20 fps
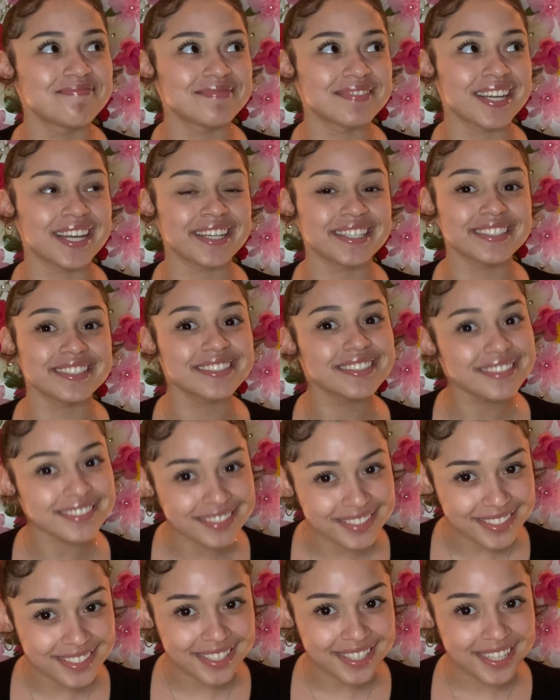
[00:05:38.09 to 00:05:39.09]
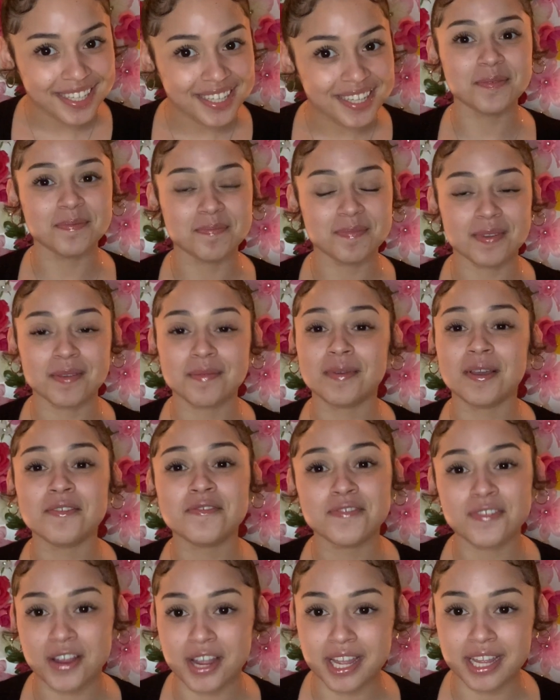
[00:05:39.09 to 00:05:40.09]
Guys, me and my
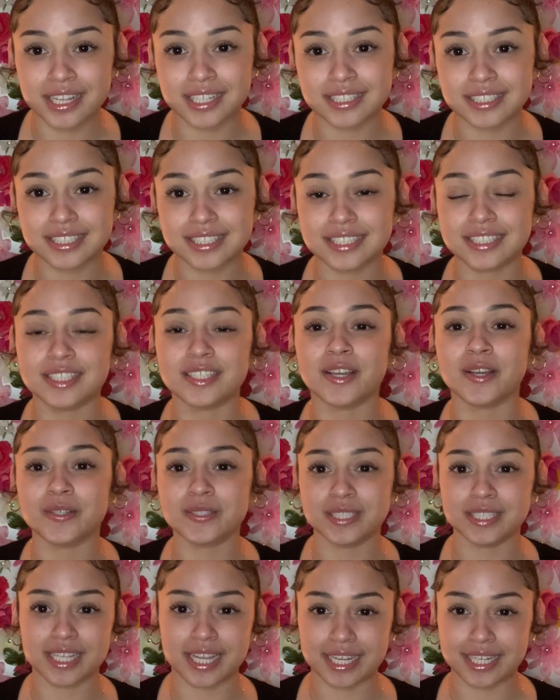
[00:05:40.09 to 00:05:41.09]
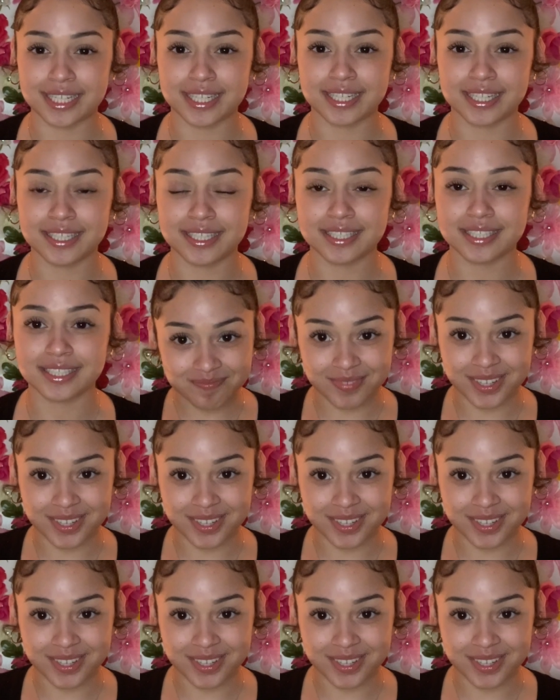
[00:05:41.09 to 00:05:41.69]
friend negotiated